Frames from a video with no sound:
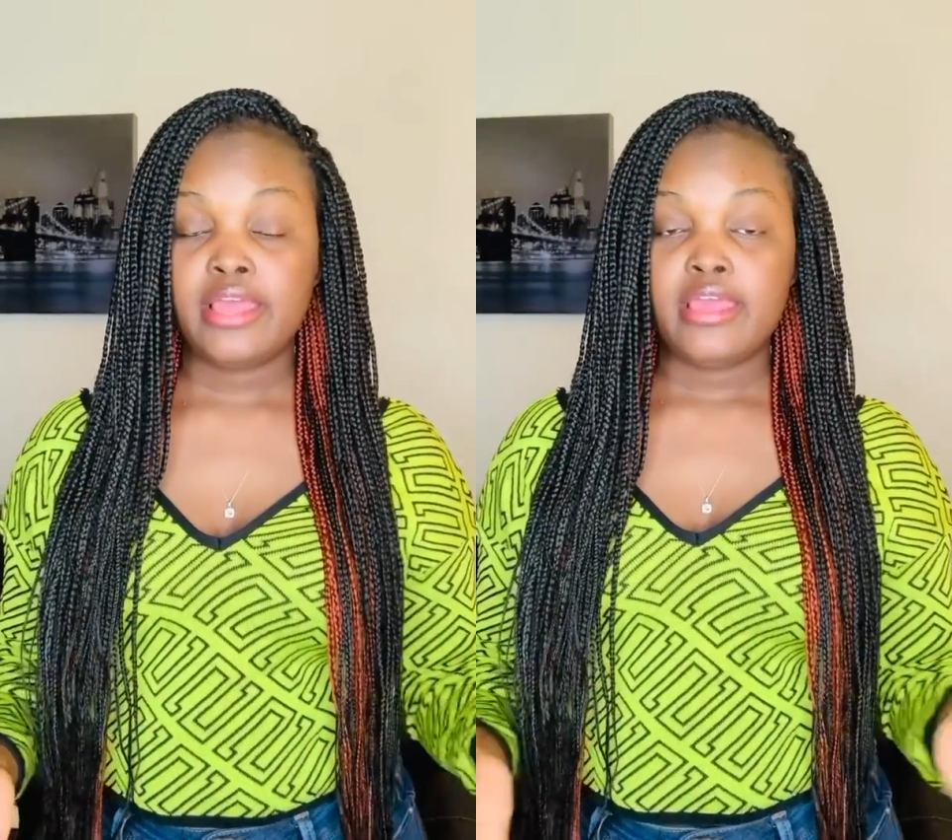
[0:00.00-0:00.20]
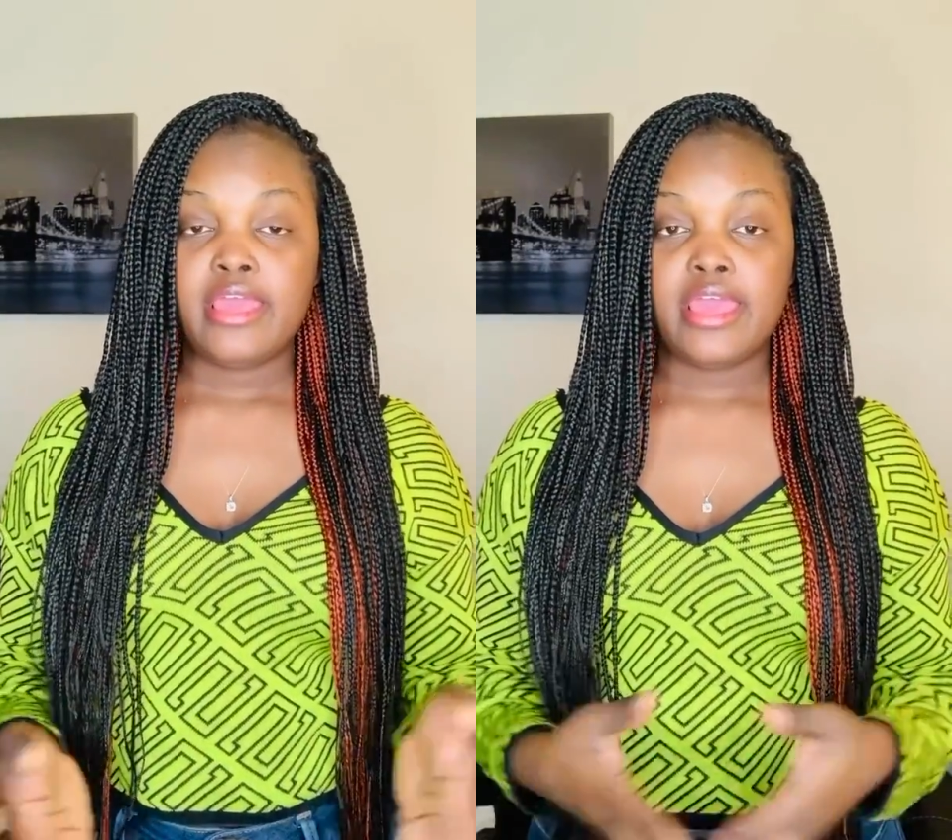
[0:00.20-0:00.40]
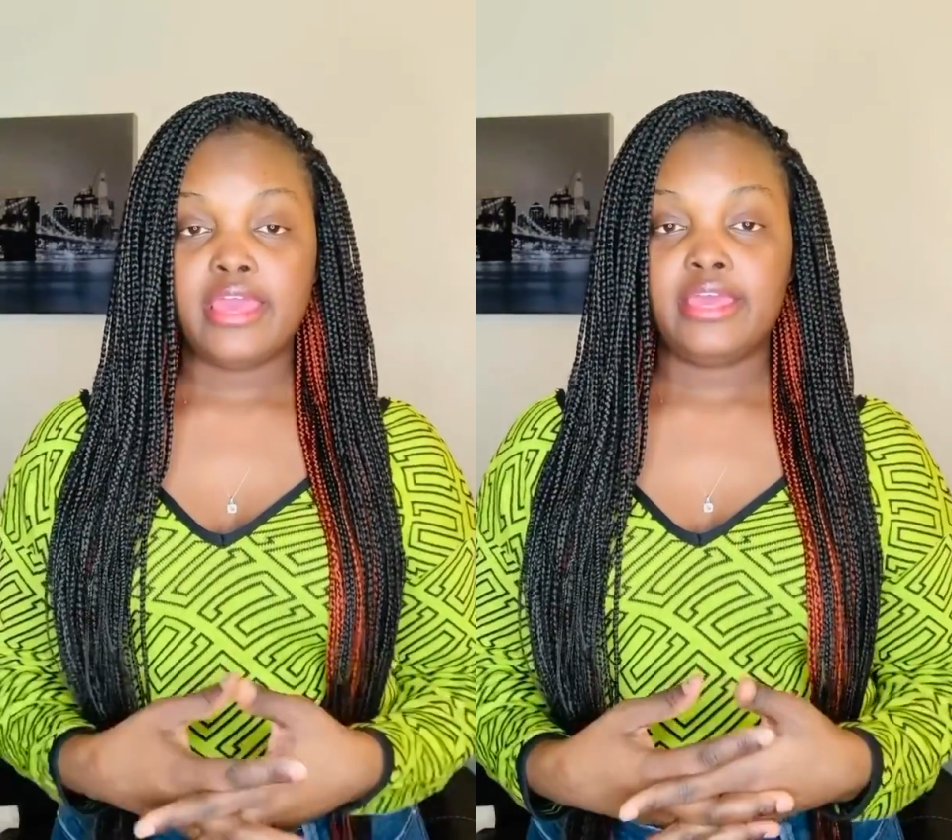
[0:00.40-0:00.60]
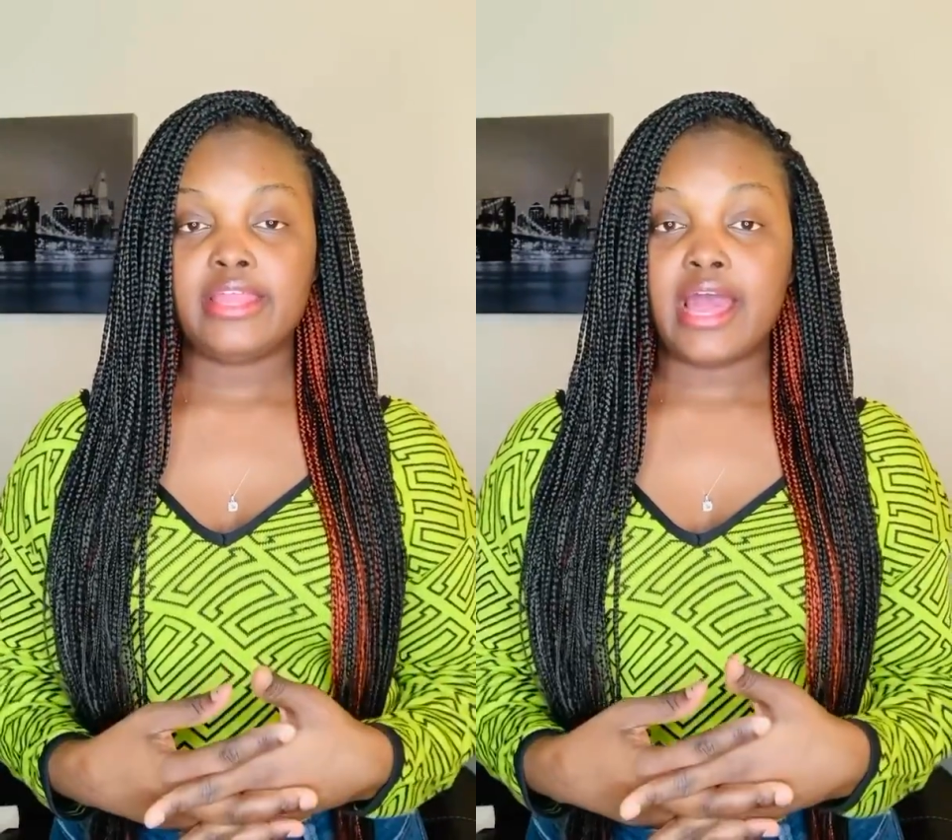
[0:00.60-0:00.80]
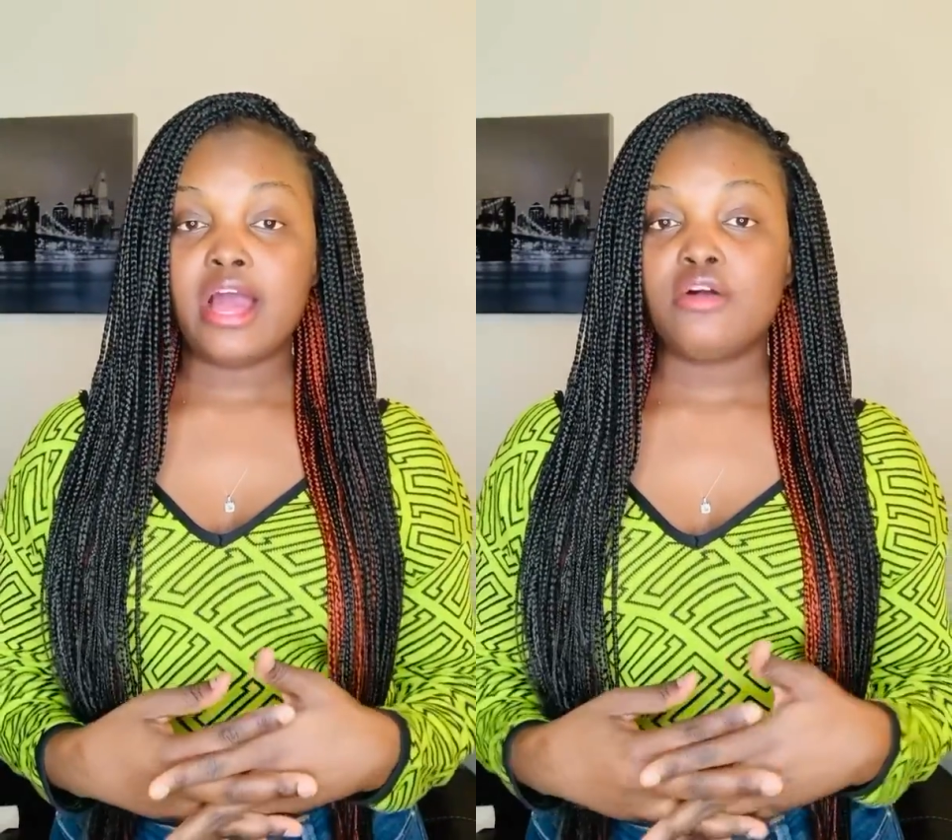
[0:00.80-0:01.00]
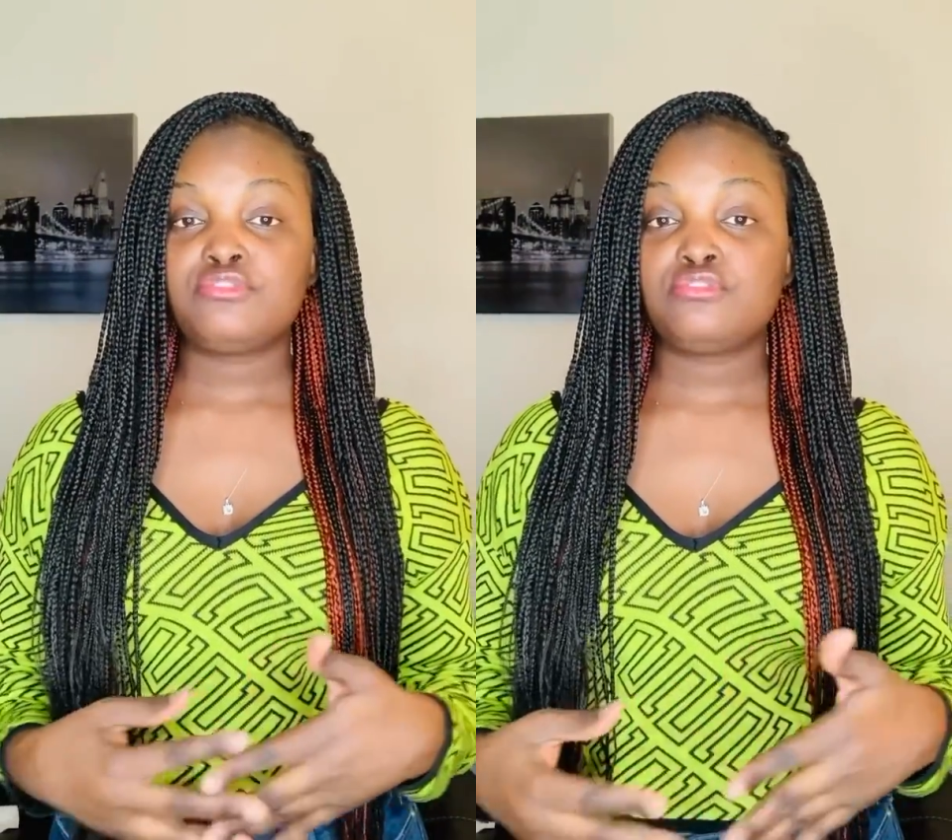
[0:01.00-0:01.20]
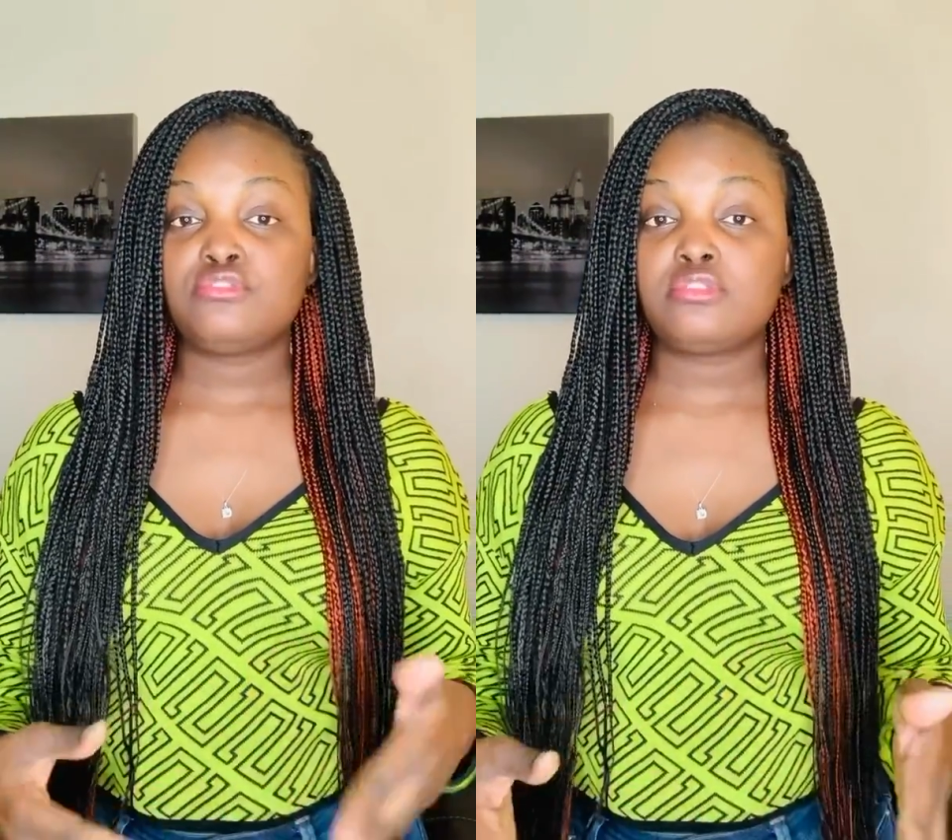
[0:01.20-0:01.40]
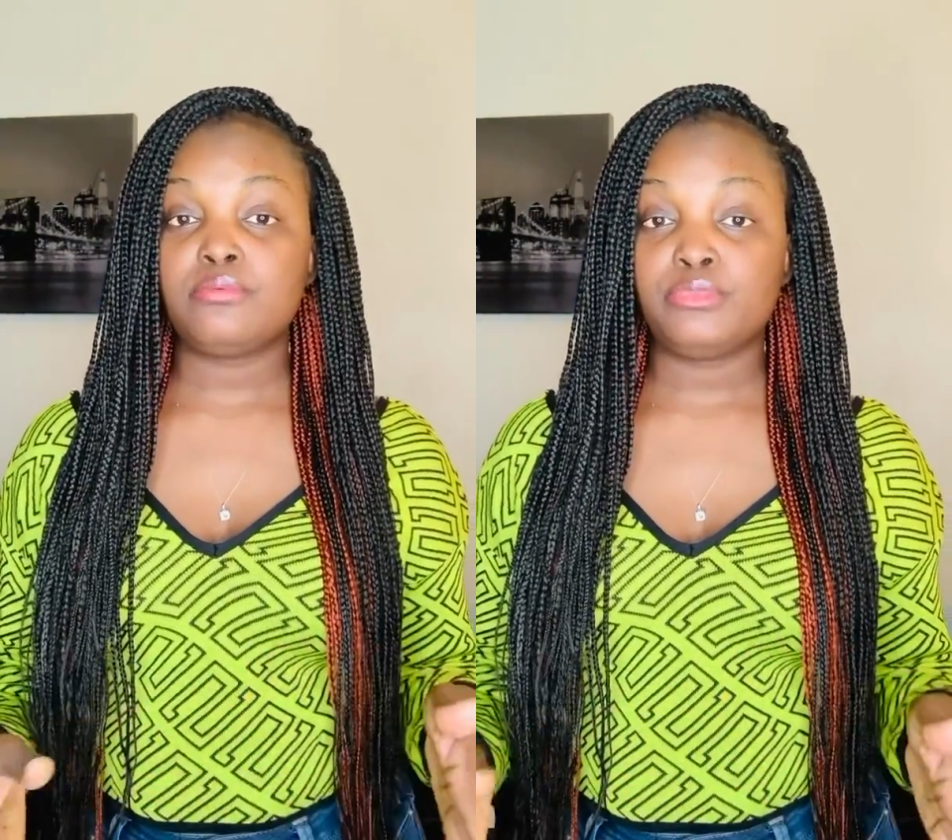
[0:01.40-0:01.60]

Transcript: and I have to do some